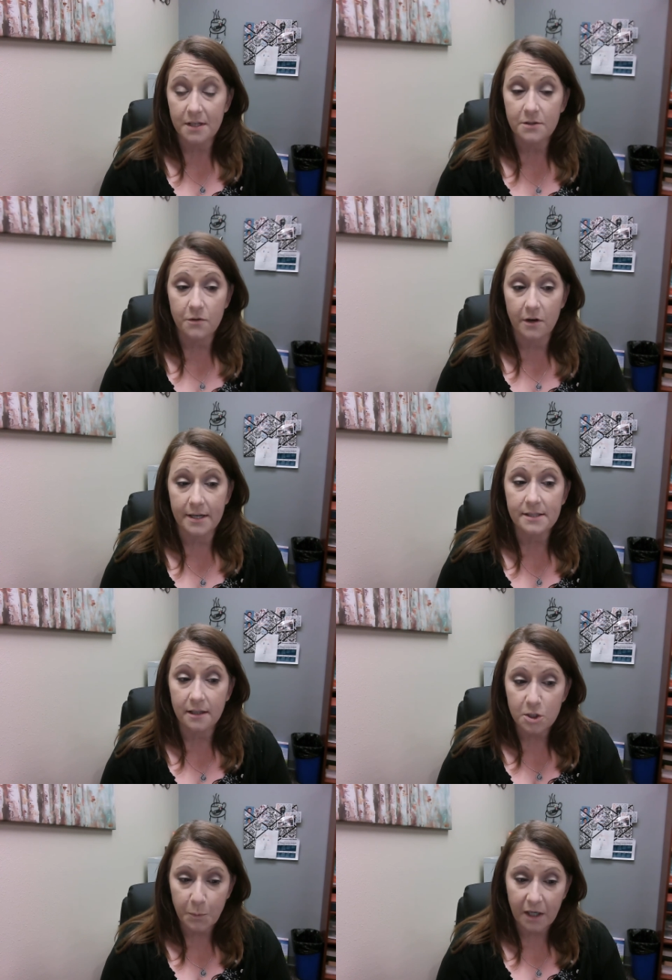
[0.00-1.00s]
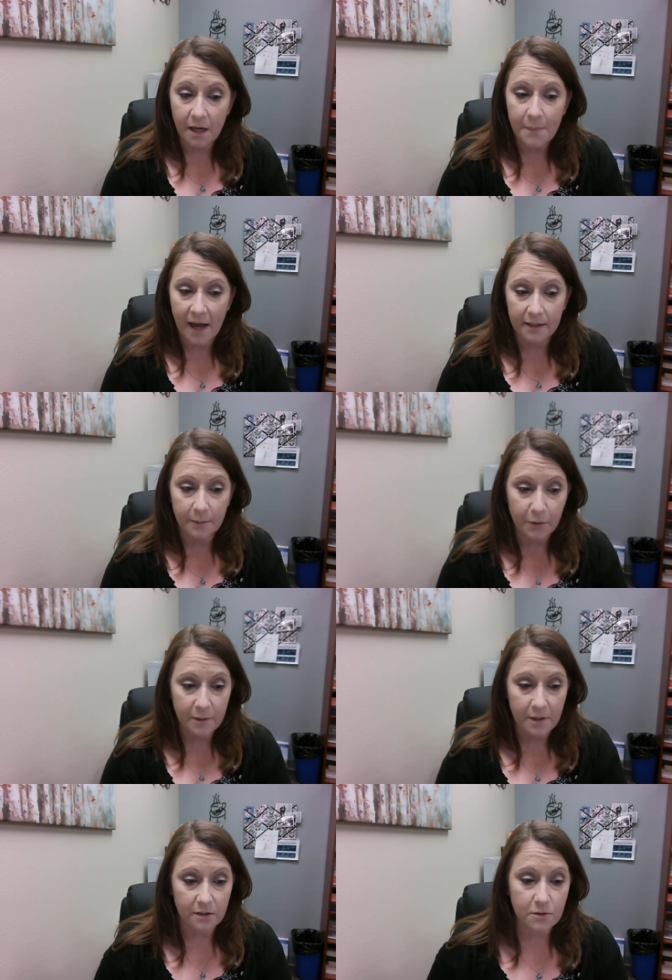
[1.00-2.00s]
so there is lunch pickup at Liberty
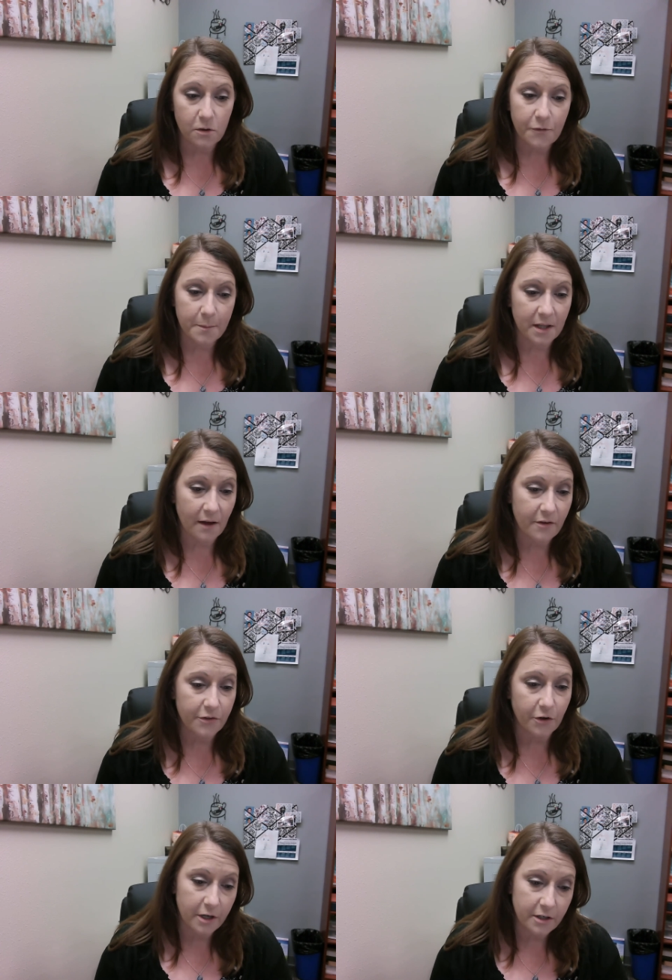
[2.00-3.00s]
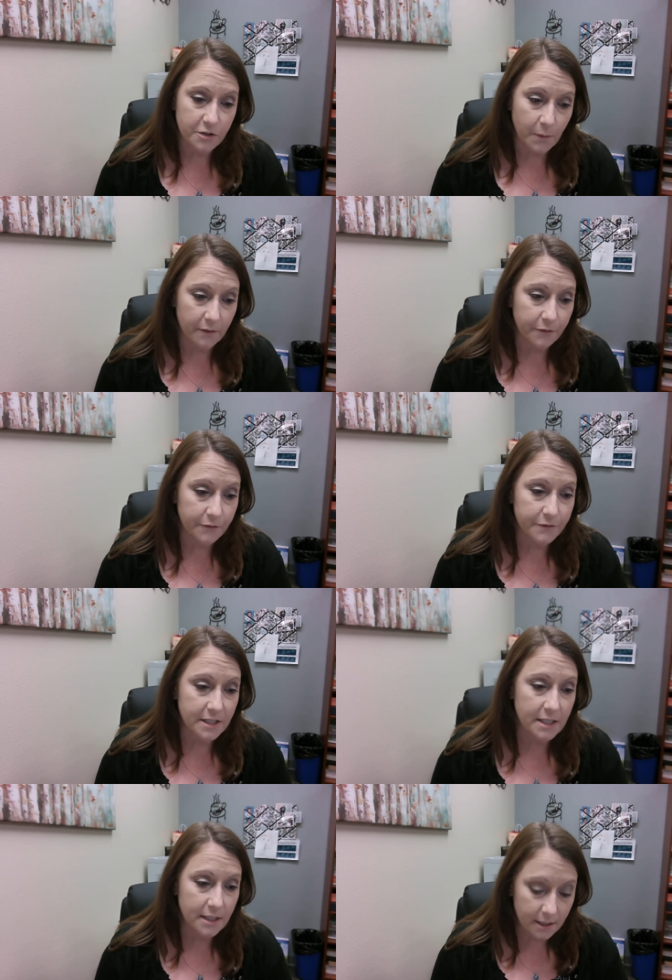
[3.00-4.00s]
Middle School from 11.30 to
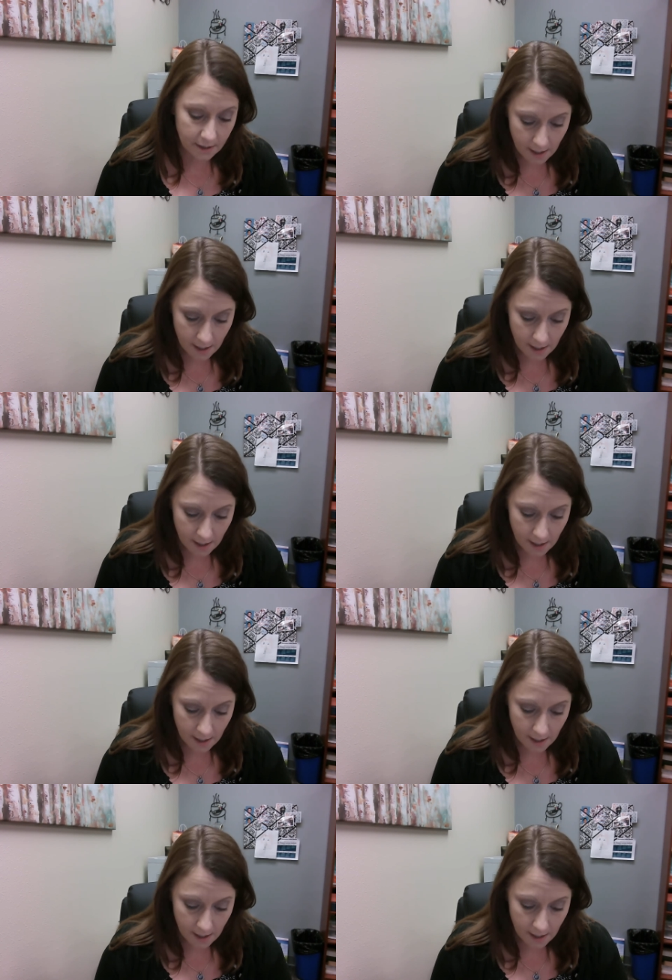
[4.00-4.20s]
12.15.